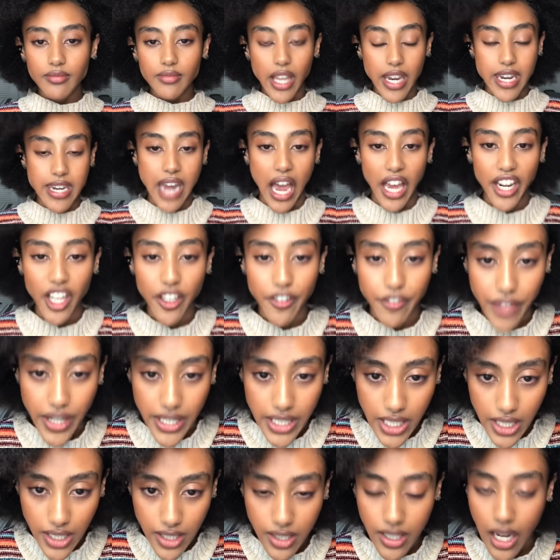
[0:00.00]
None of
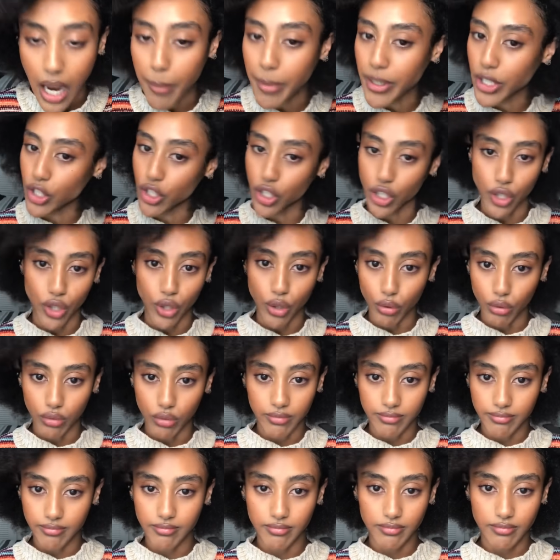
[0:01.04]
it is coming to you
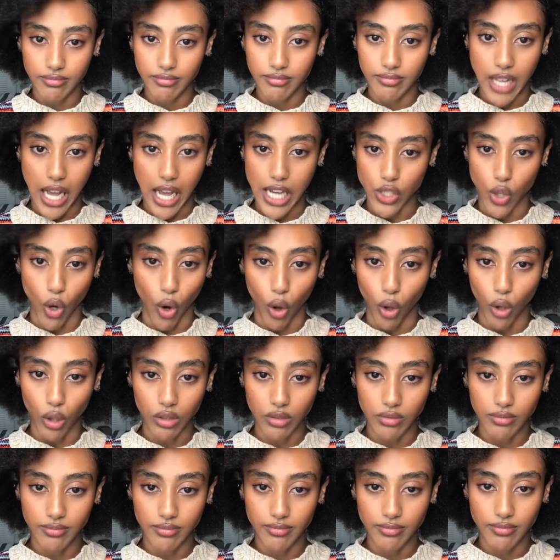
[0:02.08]
at all.
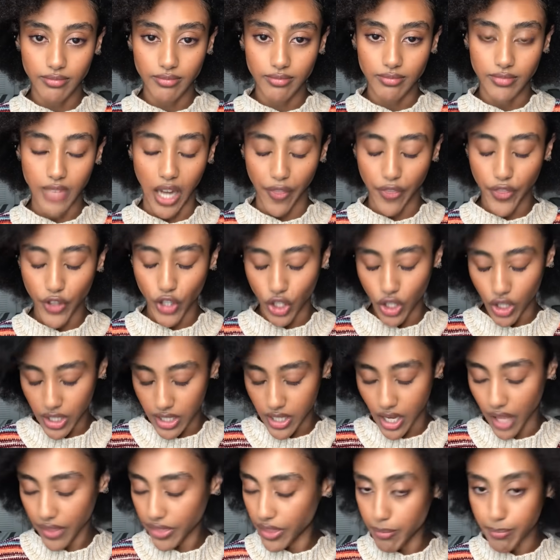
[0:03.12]
Not the good,
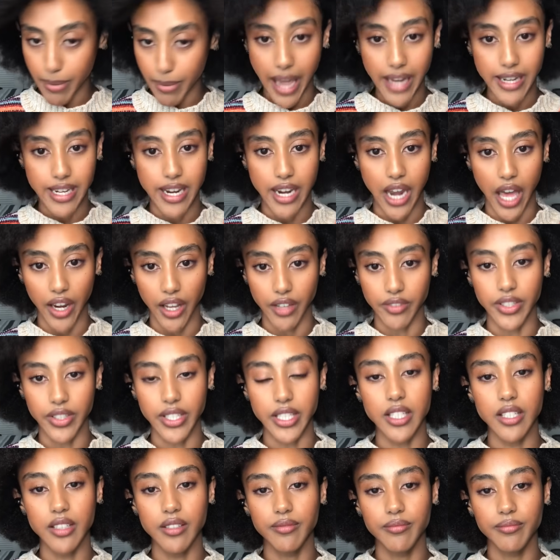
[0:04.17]
not the bad, none of it.